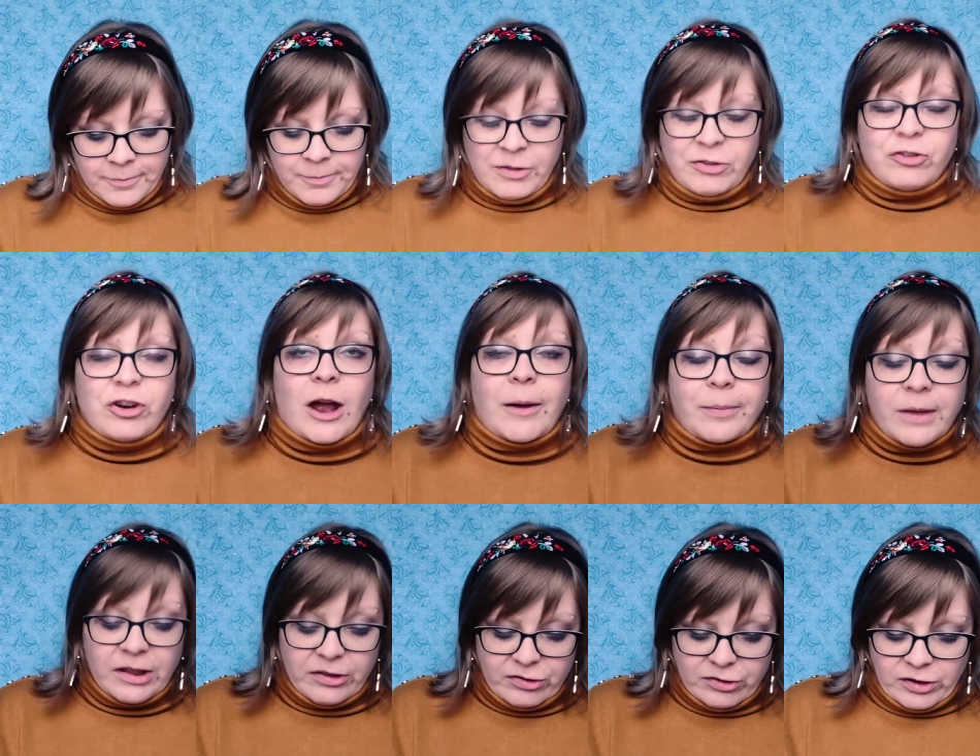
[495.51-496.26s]
Miss
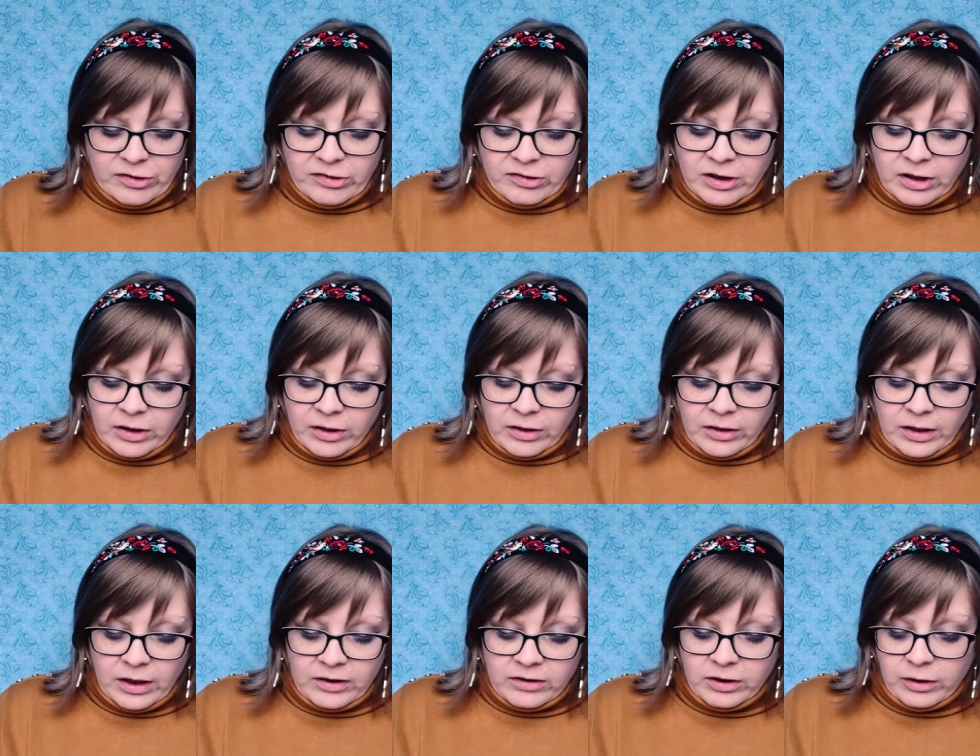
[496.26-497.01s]
Trepke stood
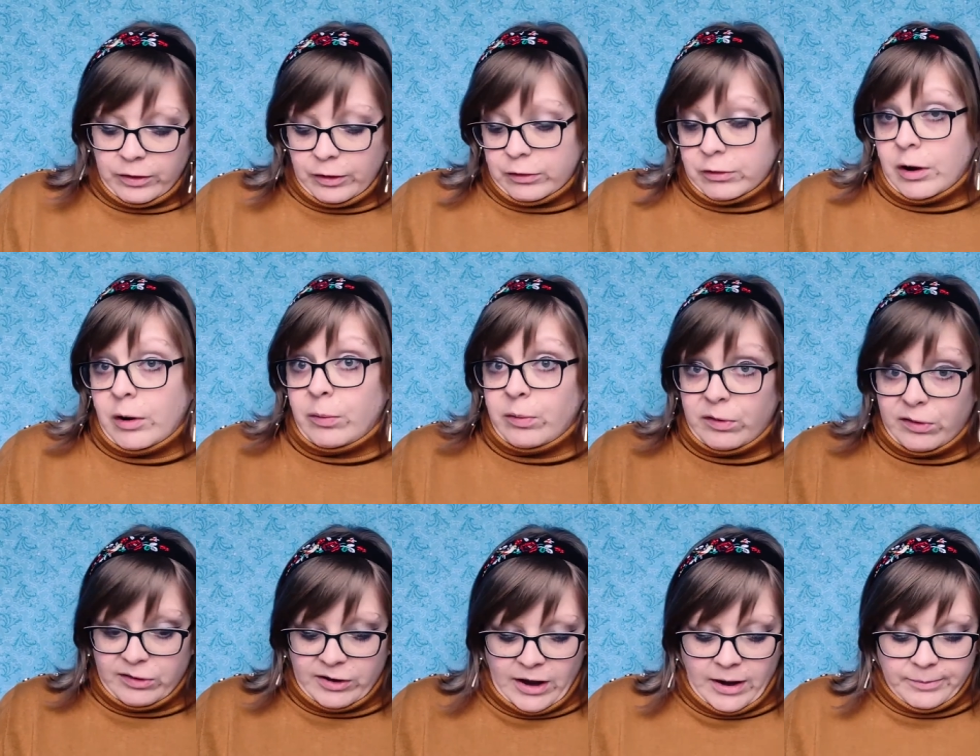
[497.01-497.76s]
still until the
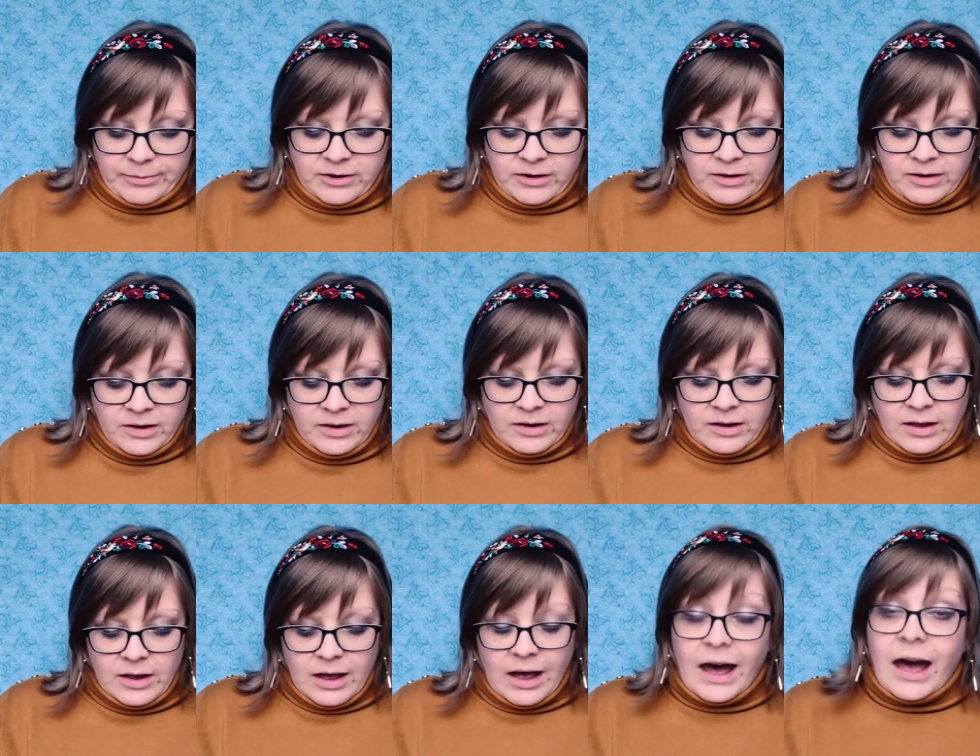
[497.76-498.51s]
groans stopped.
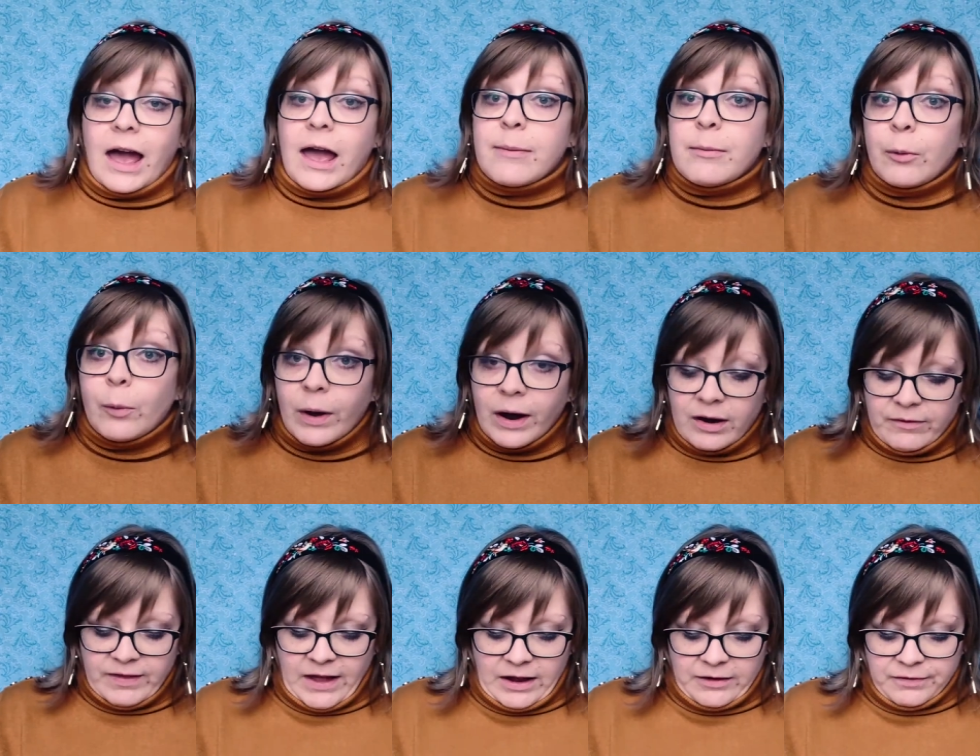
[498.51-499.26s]
I am
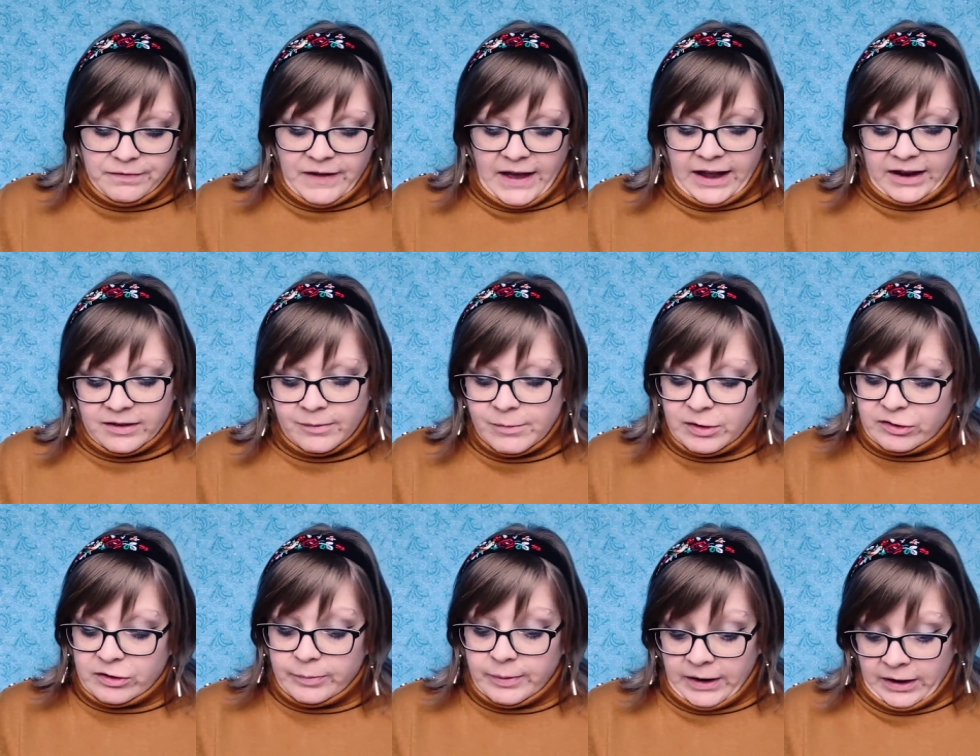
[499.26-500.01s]
aware of that fact,
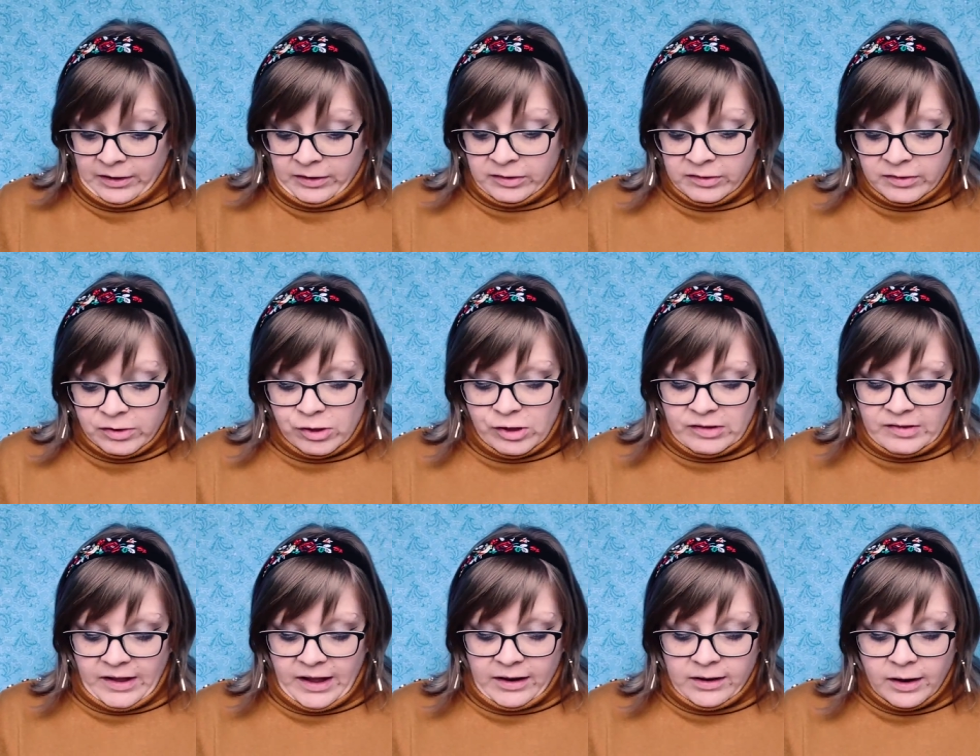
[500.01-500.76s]
Mr. Pierce,
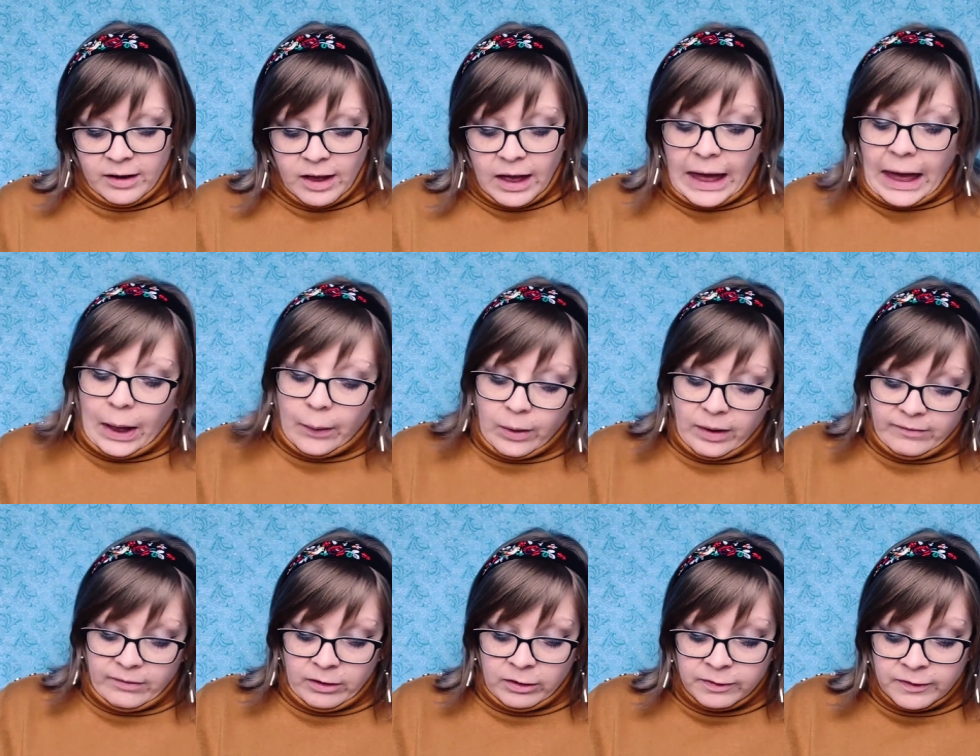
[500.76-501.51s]
she said.
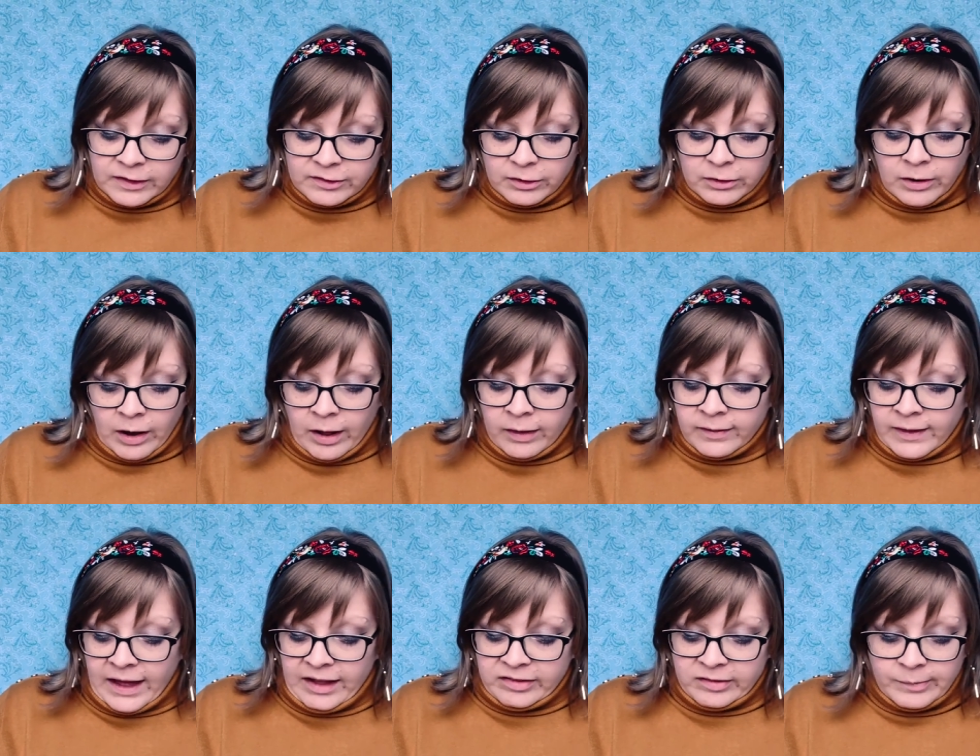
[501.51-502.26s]
However, these are
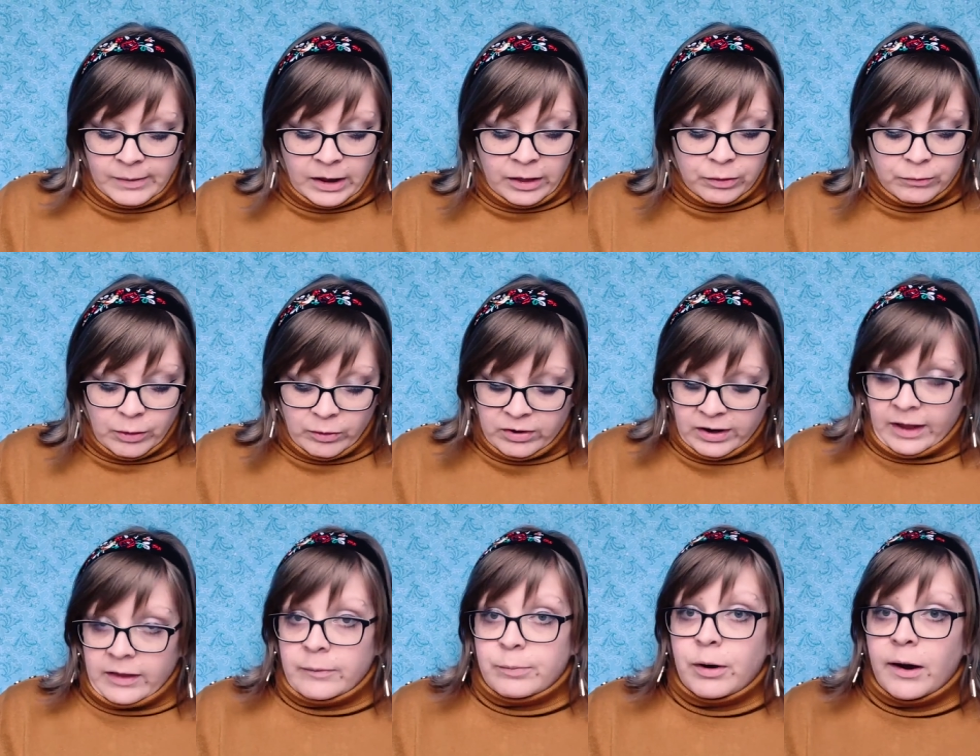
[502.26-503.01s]
not last minute throw
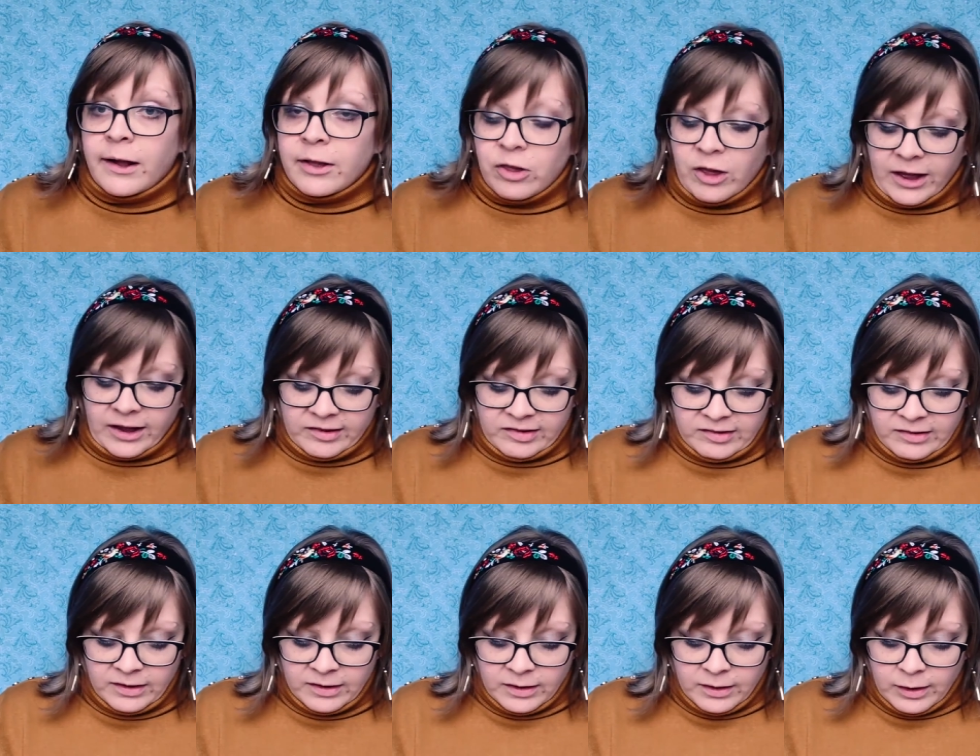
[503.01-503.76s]
together
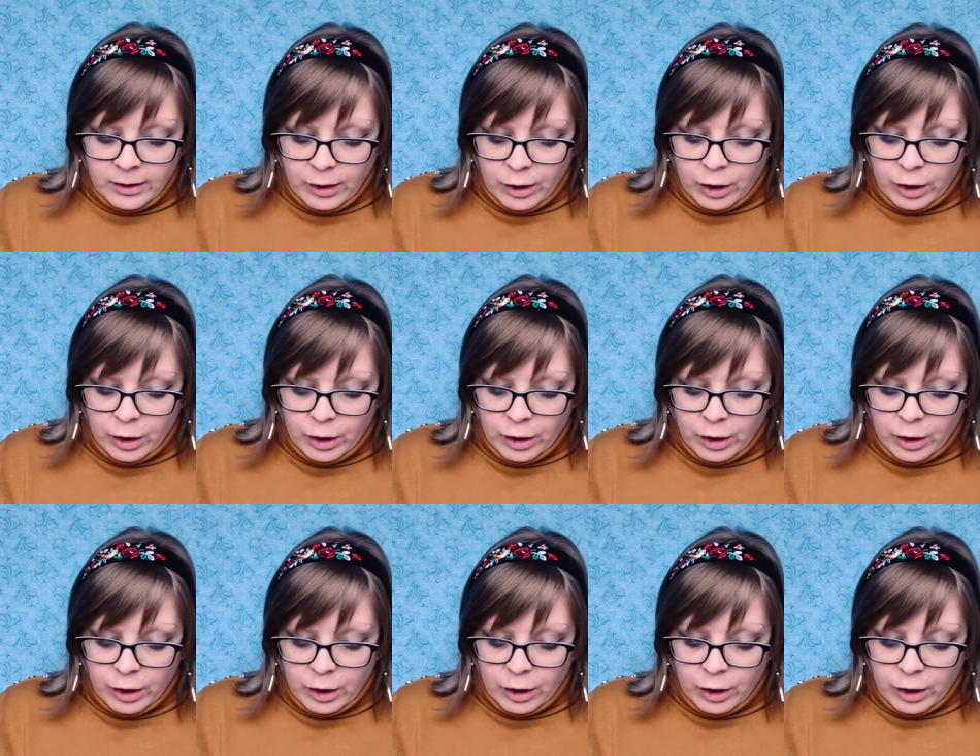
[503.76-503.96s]
projects.